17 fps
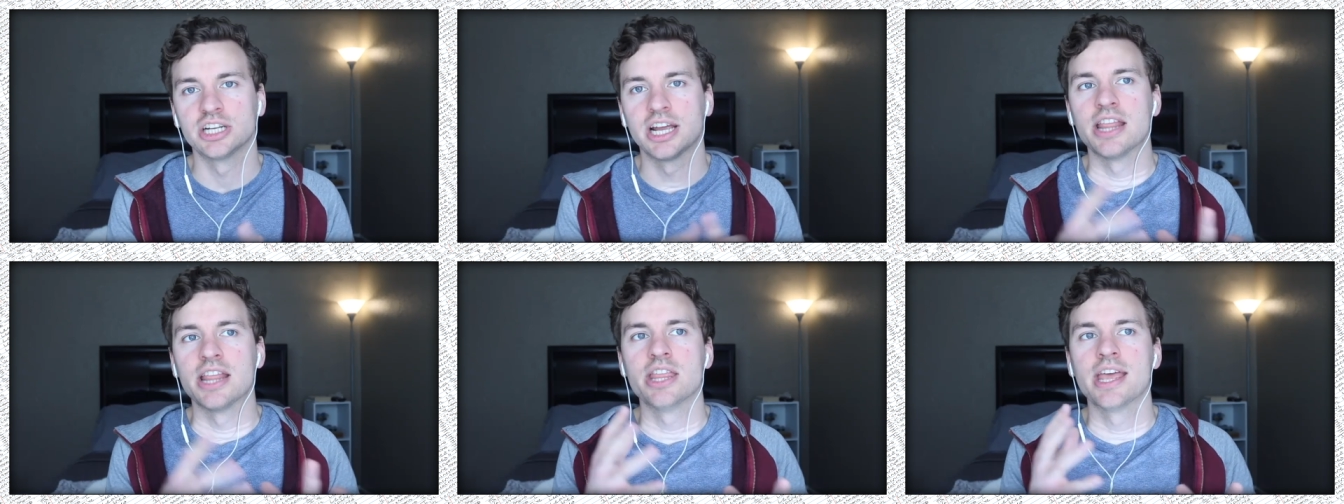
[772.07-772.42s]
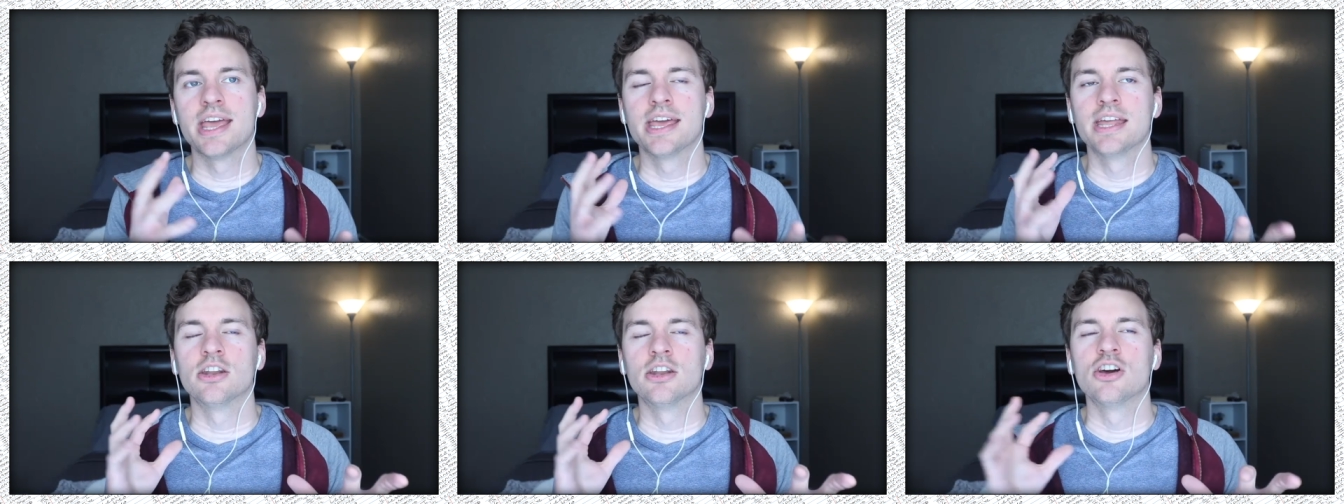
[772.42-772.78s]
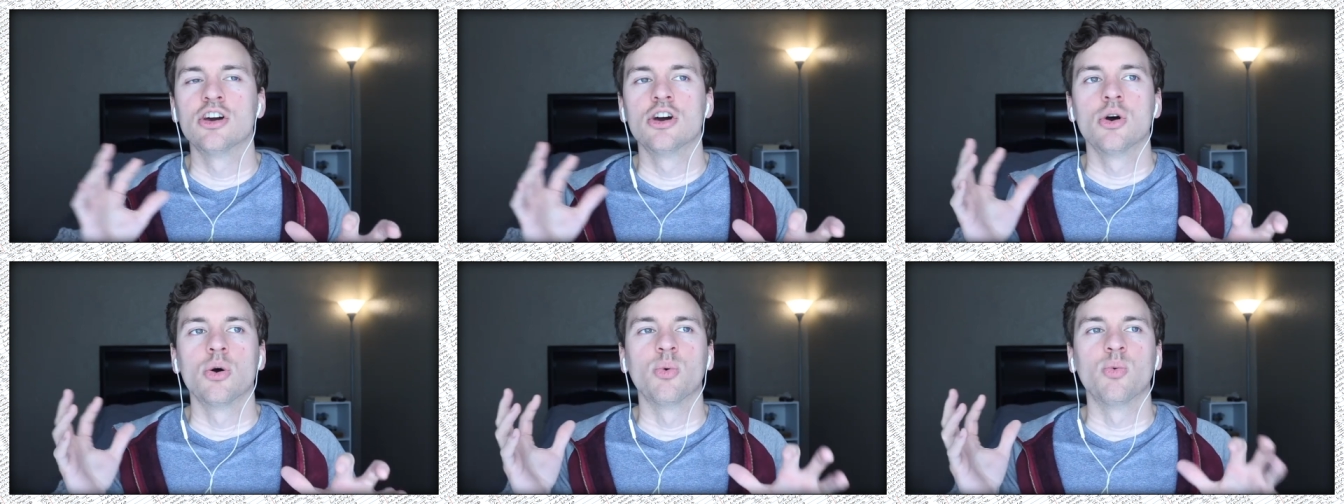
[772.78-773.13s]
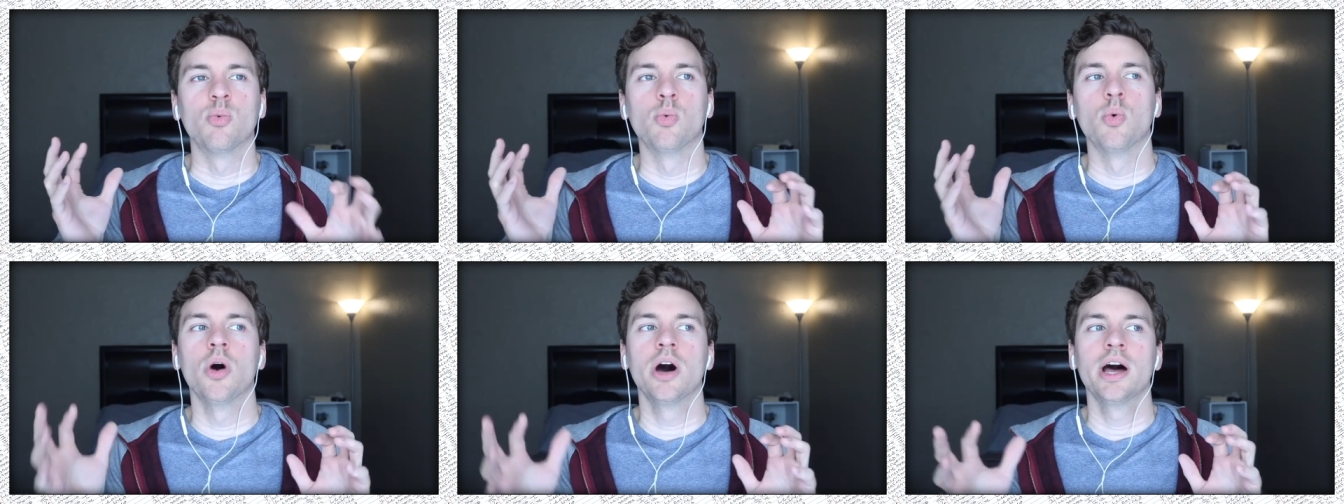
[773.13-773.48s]
and then
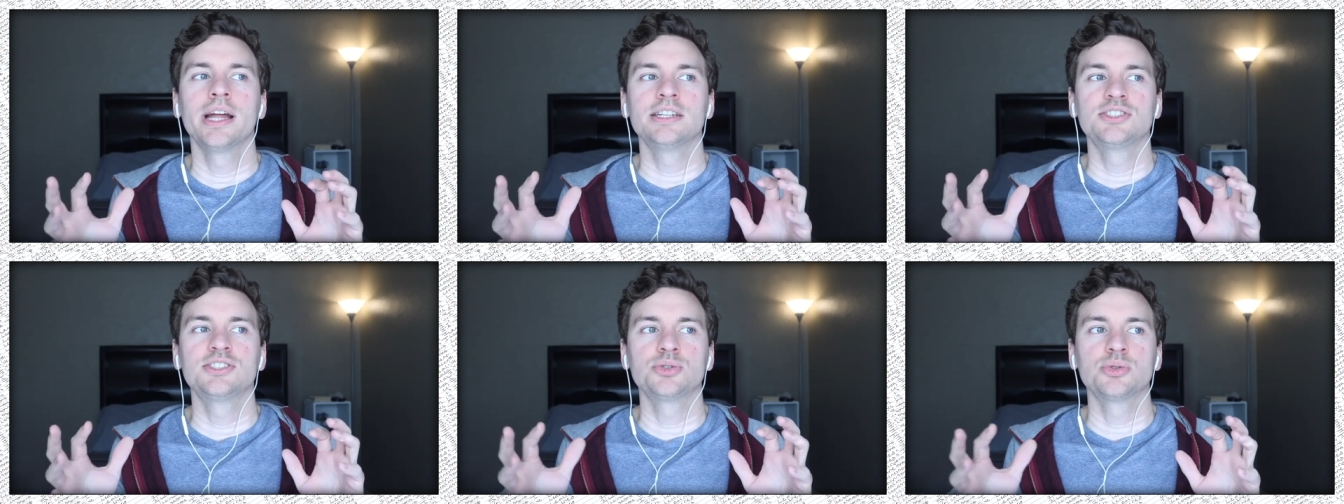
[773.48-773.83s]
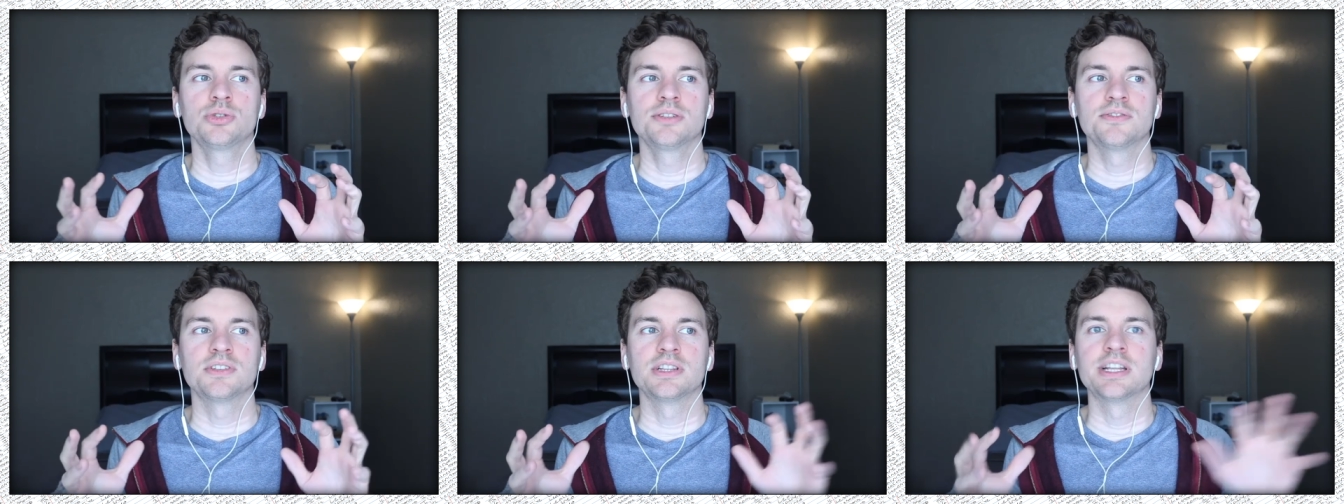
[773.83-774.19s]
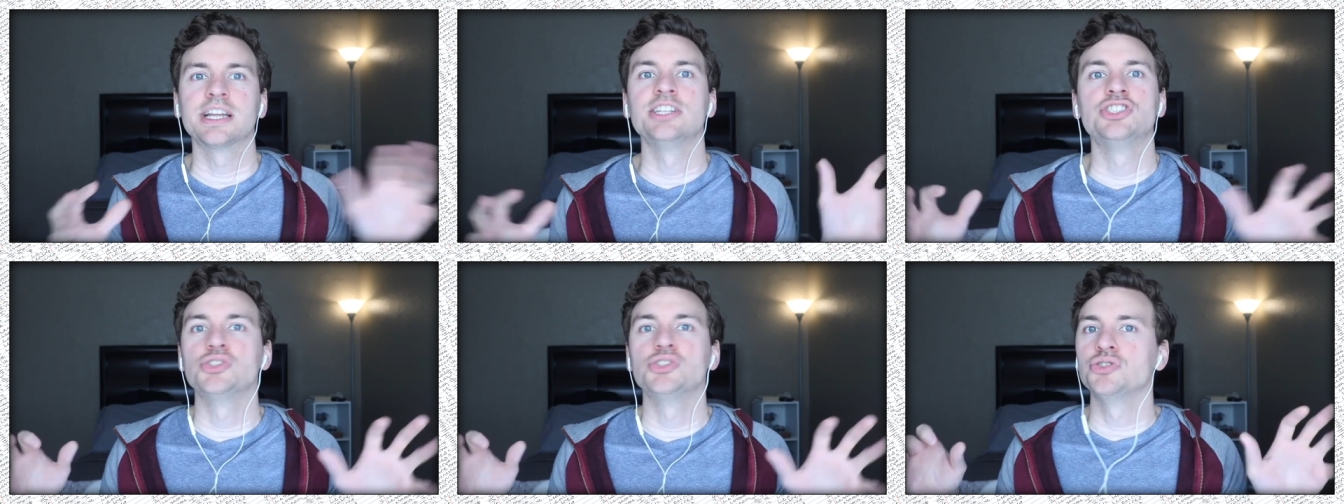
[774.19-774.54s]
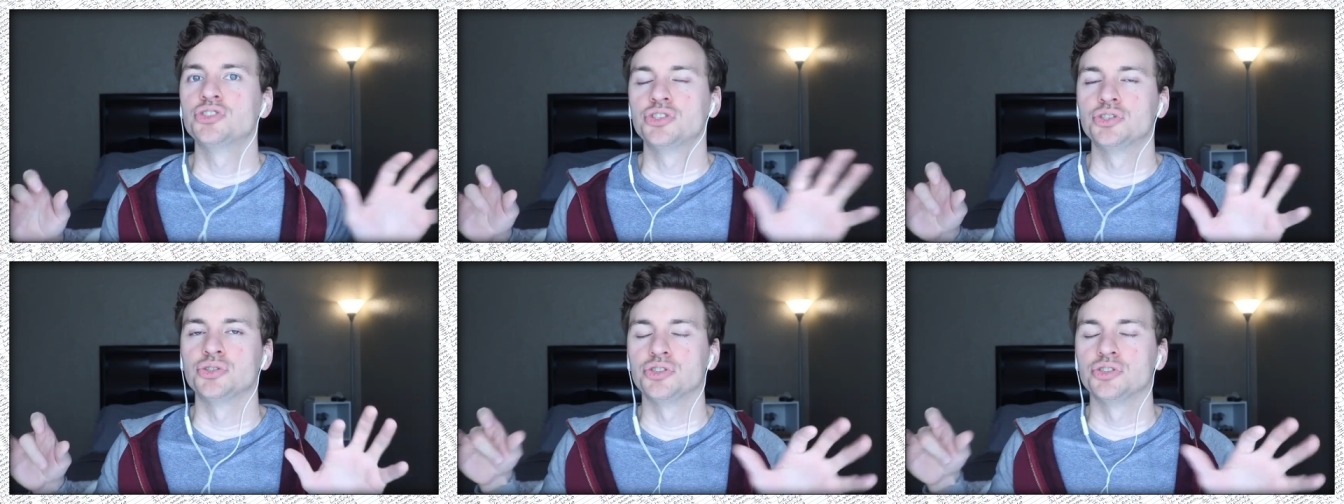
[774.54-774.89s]
what sort of led you
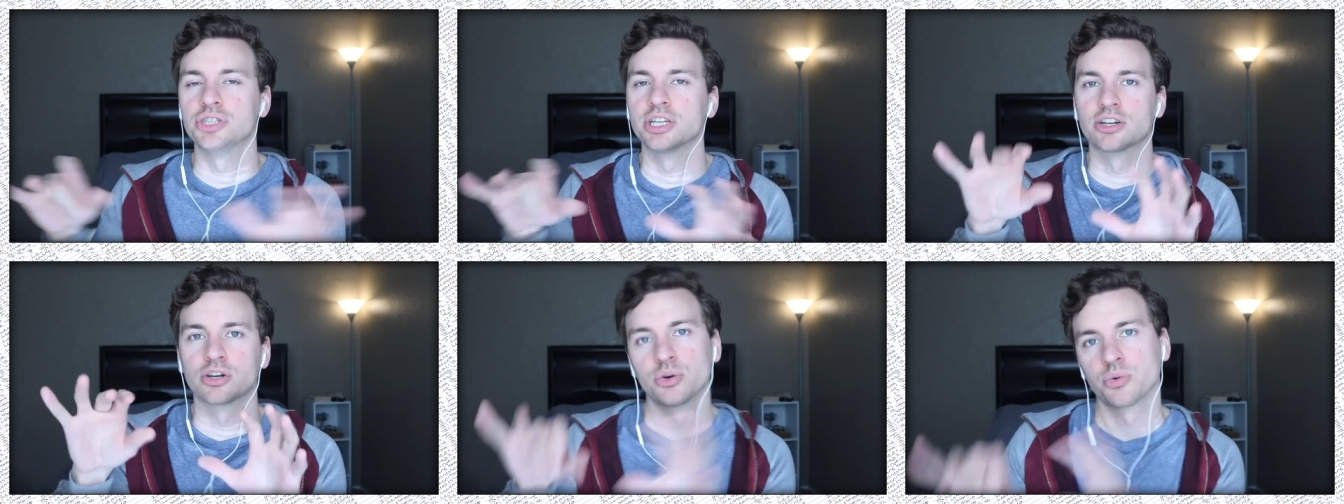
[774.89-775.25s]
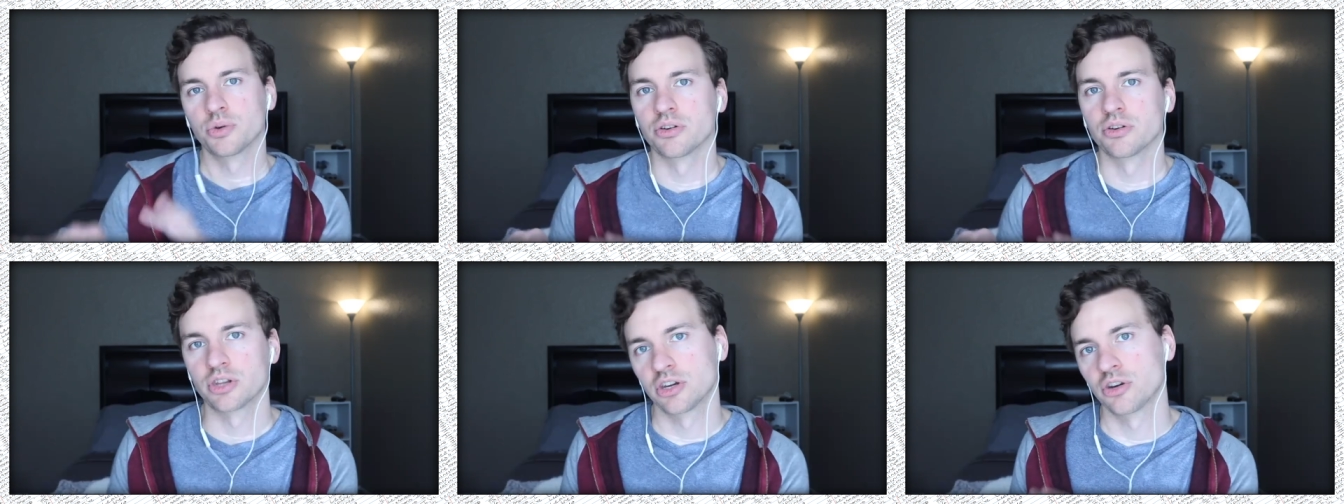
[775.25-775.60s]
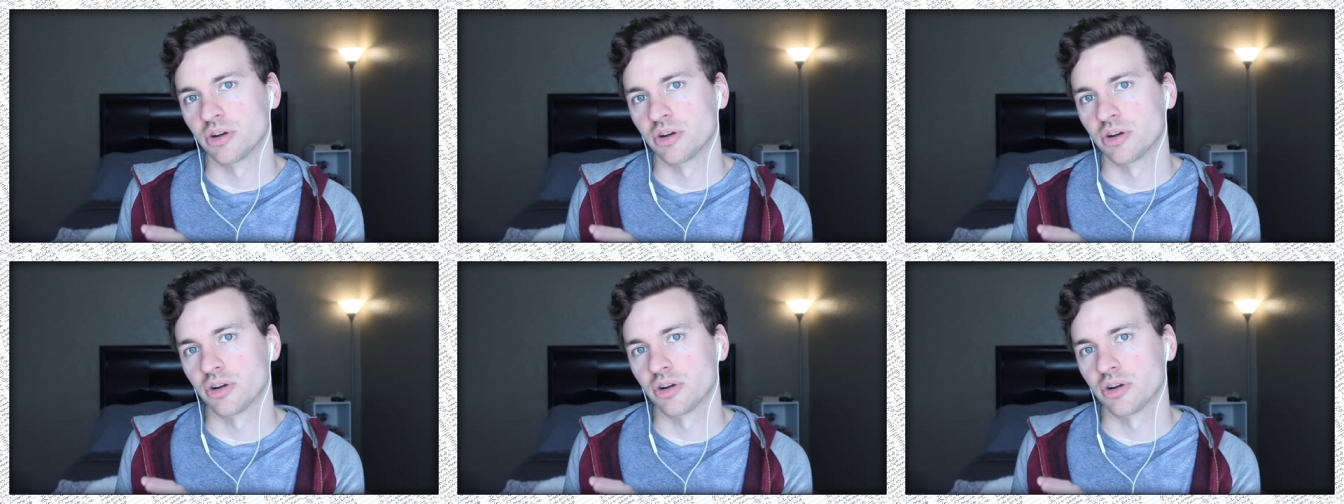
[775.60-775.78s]
to the career that you're in